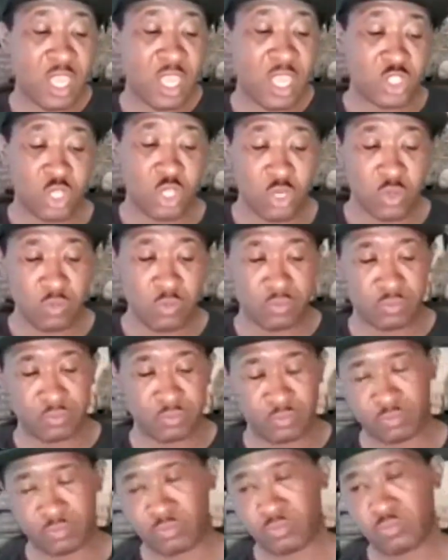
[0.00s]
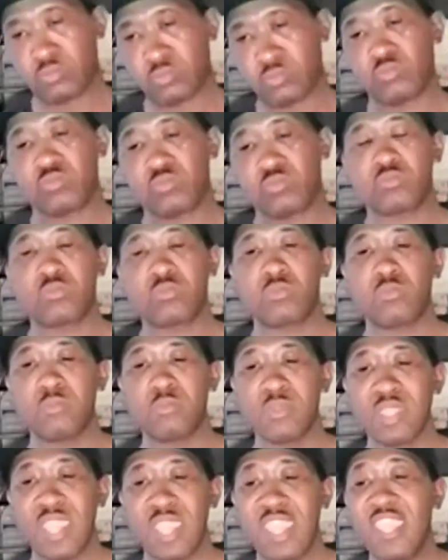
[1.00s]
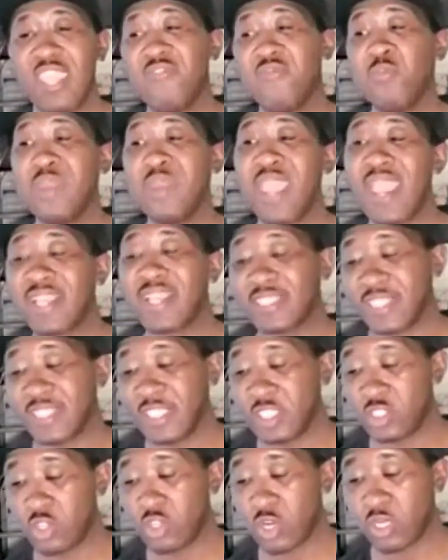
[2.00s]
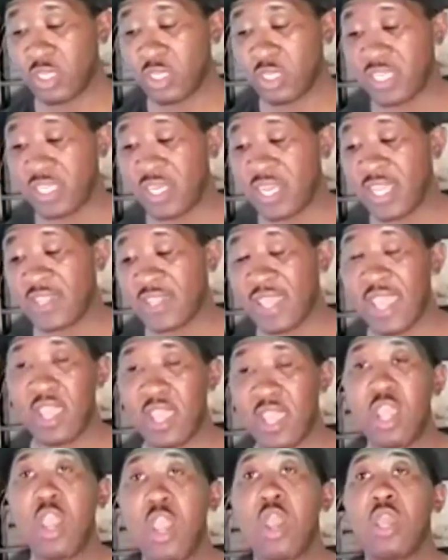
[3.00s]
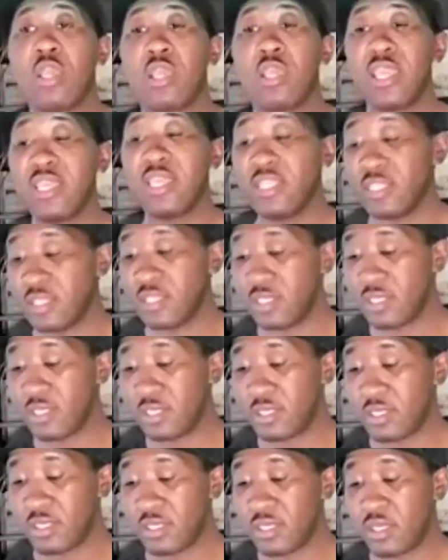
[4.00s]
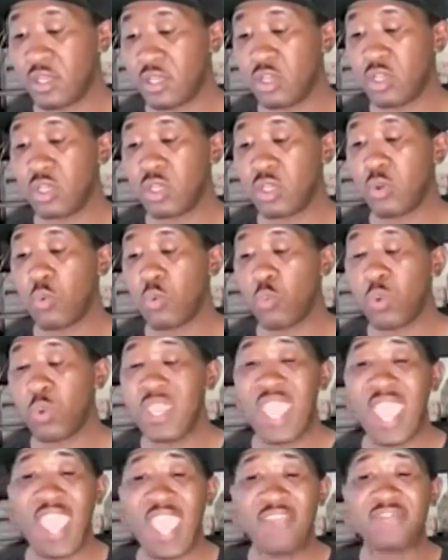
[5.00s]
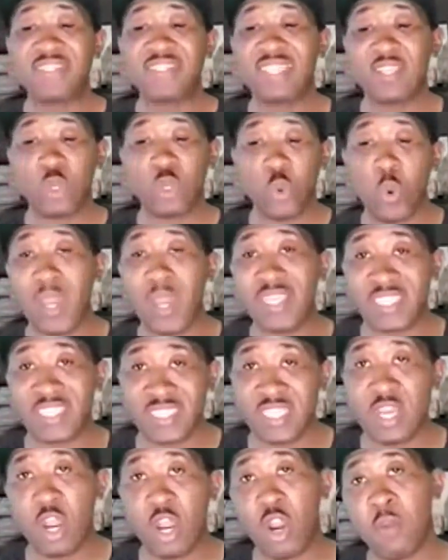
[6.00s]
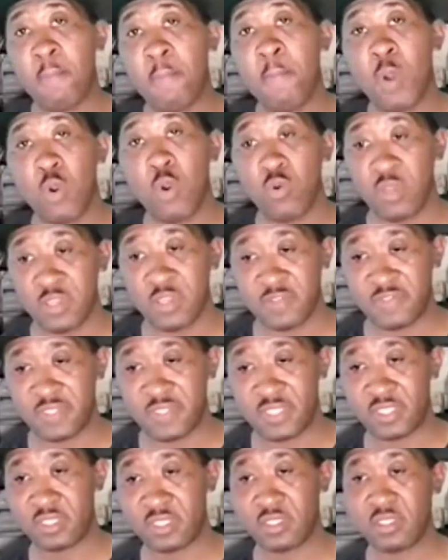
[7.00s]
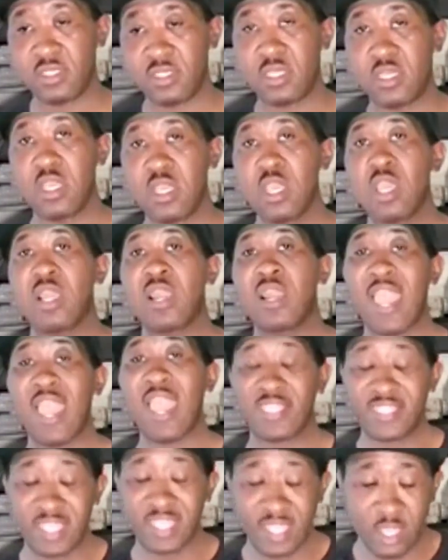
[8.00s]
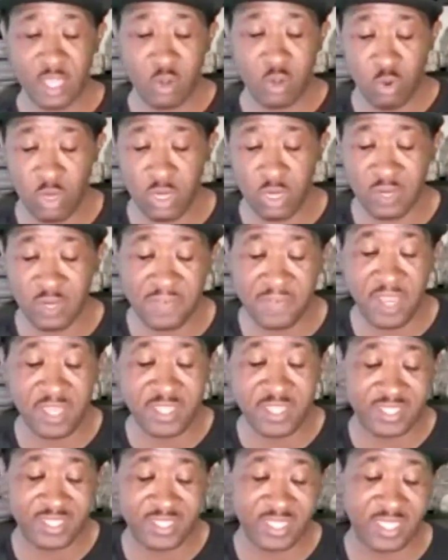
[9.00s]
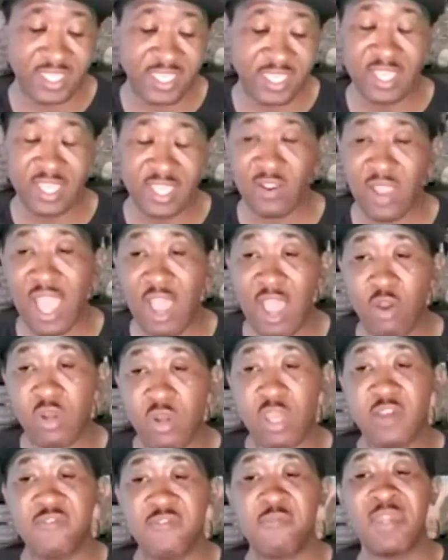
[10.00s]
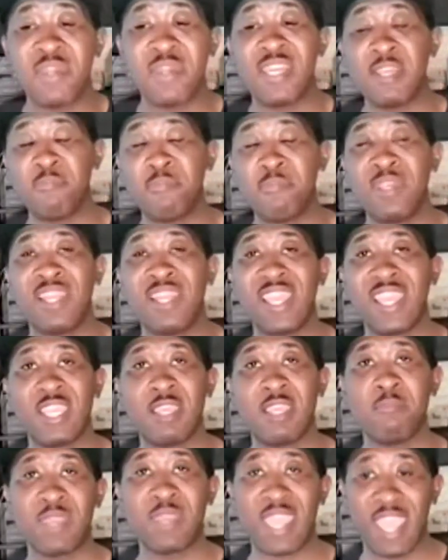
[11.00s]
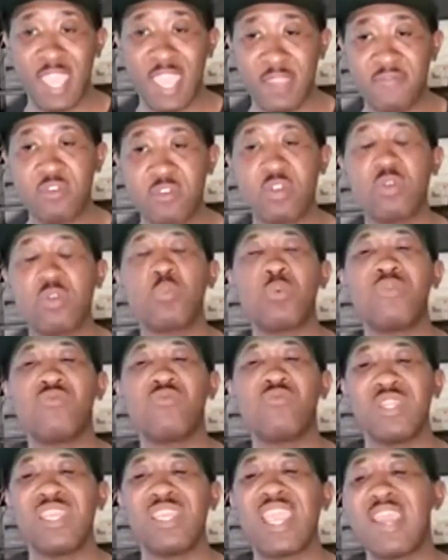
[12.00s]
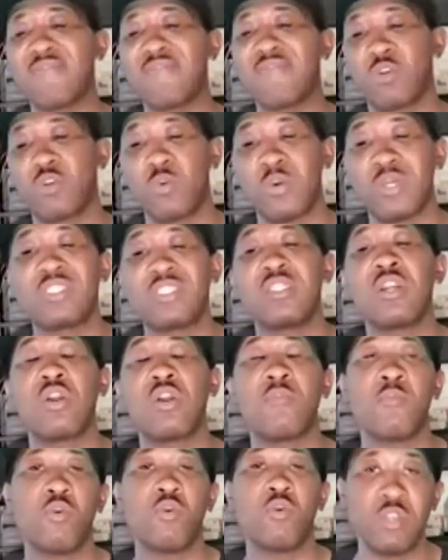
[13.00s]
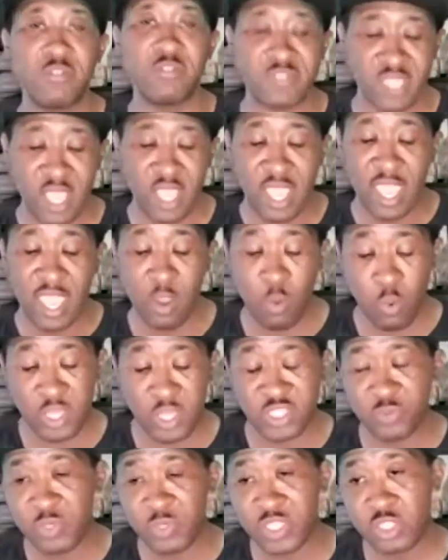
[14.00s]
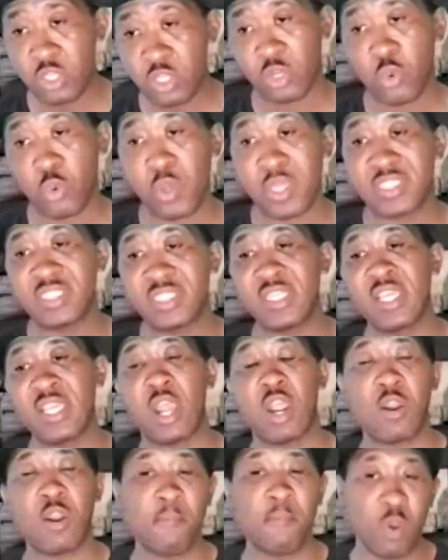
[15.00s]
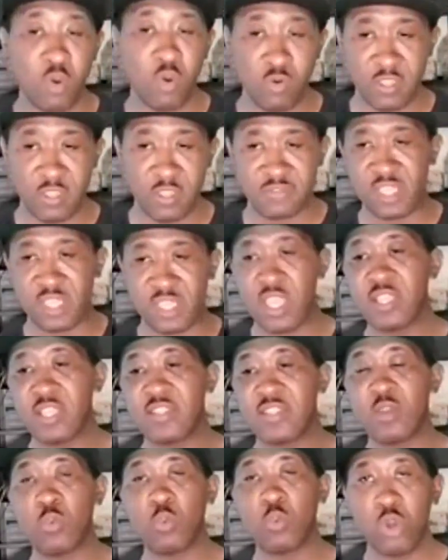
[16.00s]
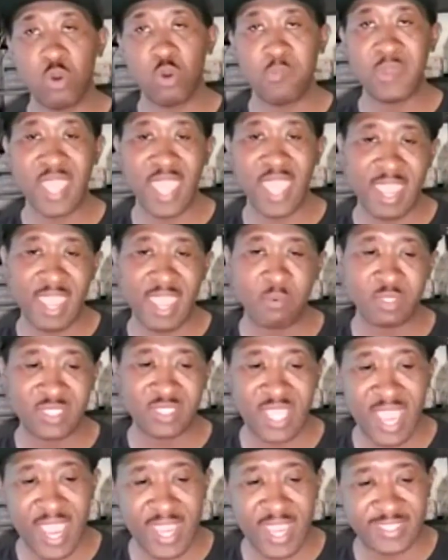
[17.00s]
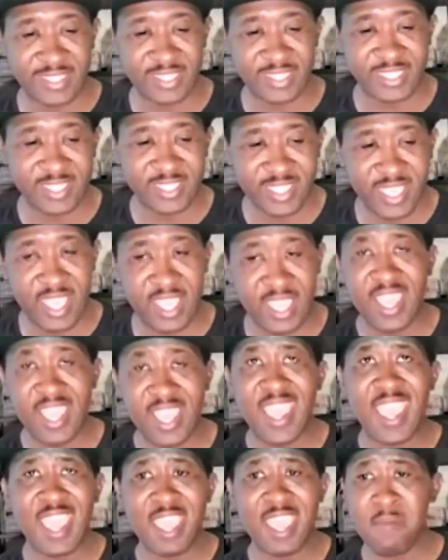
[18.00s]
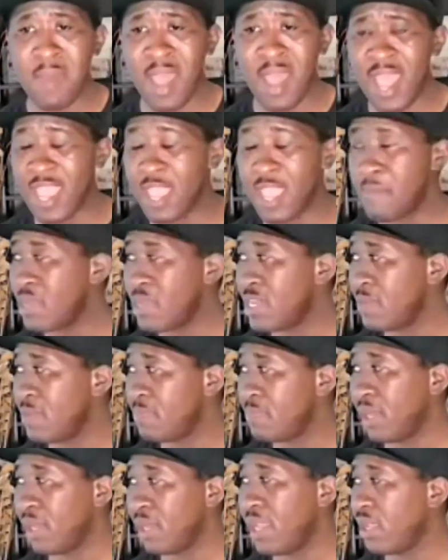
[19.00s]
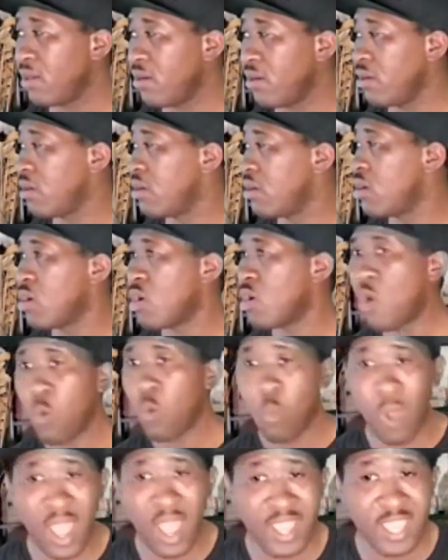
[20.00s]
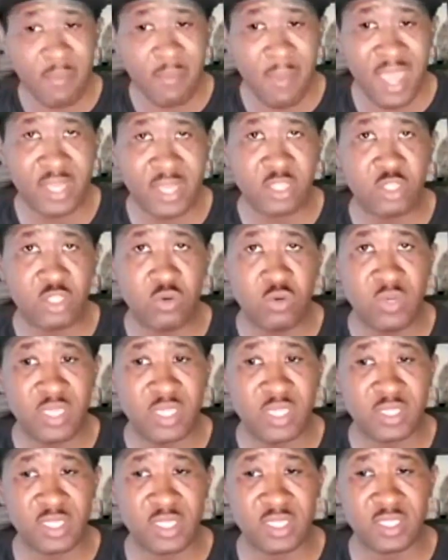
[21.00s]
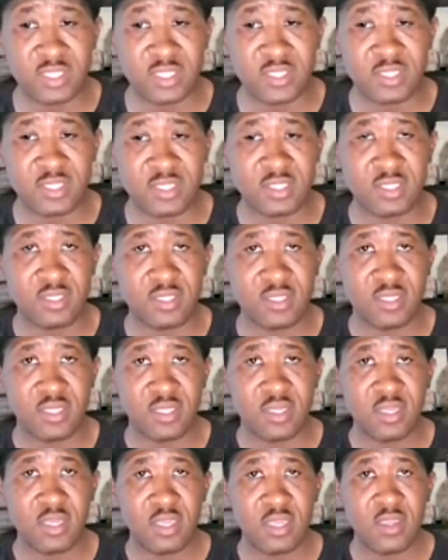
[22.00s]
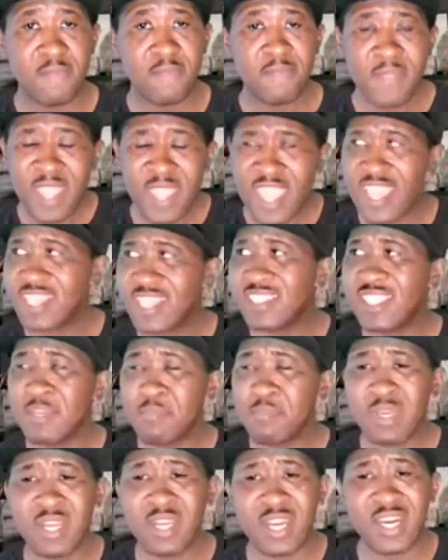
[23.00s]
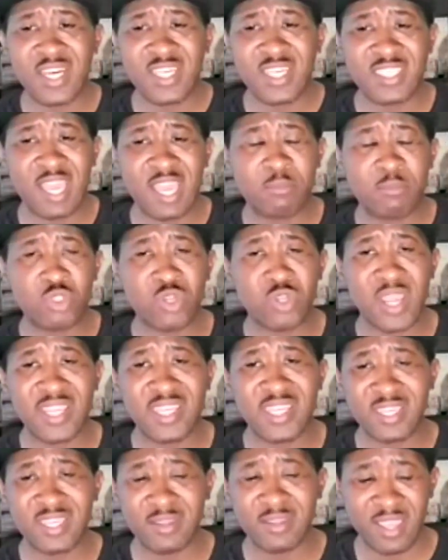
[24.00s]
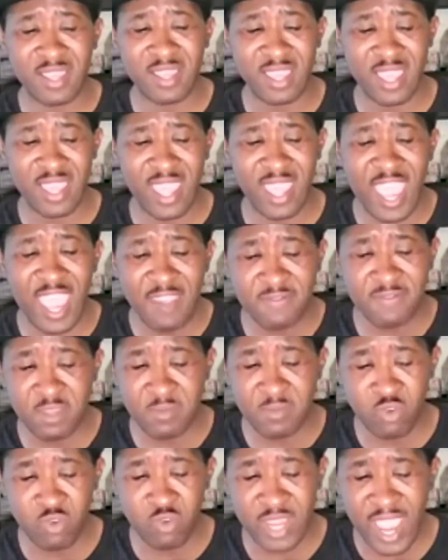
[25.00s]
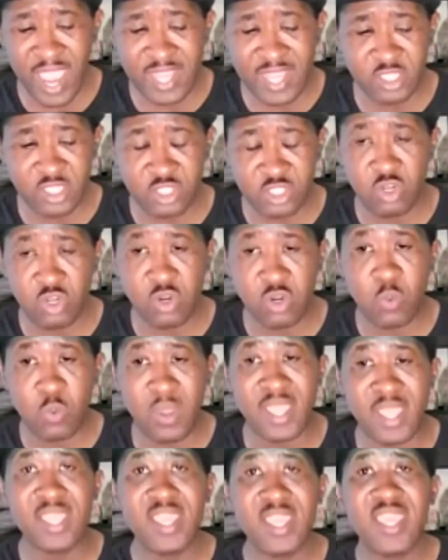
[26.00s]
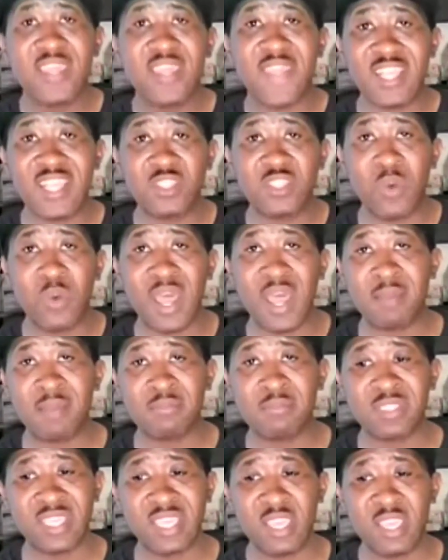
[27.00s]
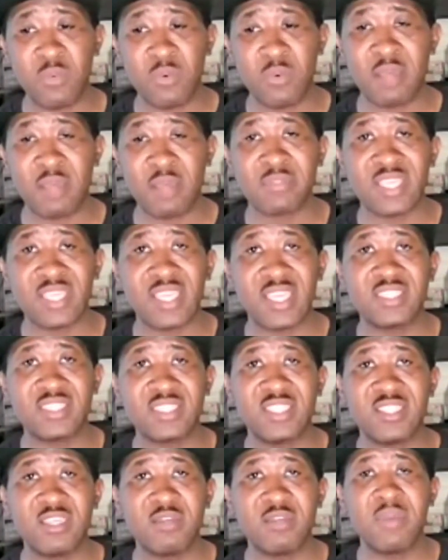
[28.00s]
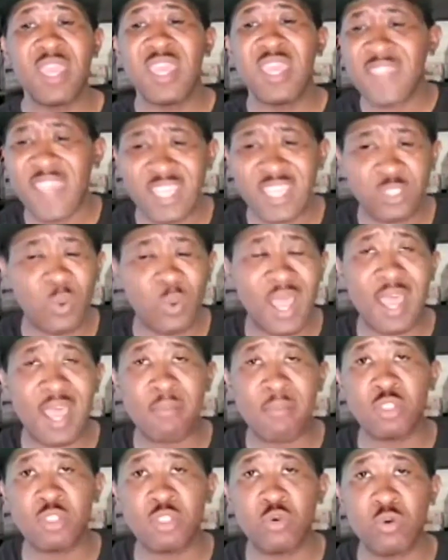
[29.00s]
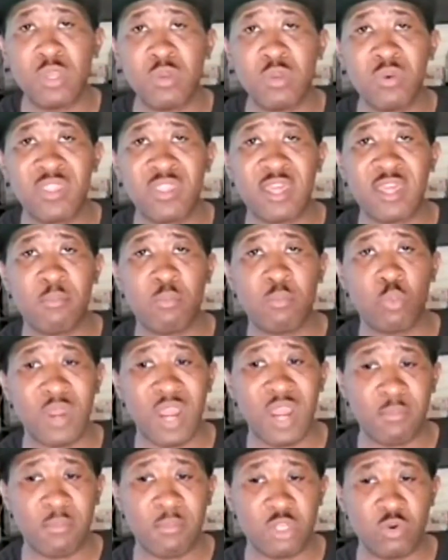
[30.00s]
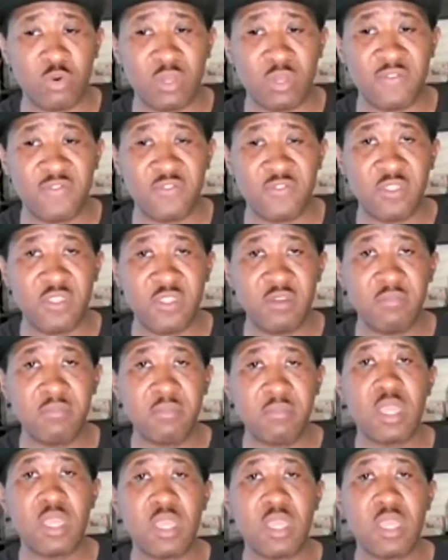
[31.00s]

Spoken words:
So if we actually start looking at that, and we have to question our motives. Like, in order for us to get out of manipulating behavior, we really have to question our motives. And once we start questioning our motives, then we'll be able to actually say, am I a manipulator? Why am I doing this? Is it because I'm trying to have them react a certain way? That's why I'm saying what I'm saying to them. That's why I'm doing what I'm doing for them.